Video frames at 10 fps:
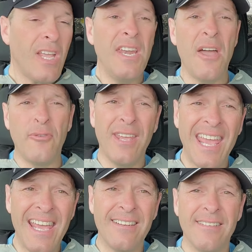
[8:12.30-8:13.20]
Now, if we
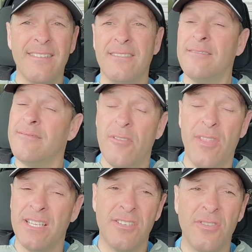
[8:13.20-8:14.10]
can't,
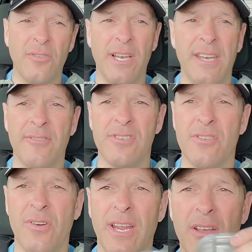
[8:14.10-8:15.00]
that's a totally different
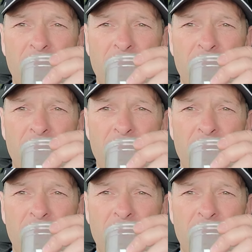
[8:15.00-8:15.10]
story.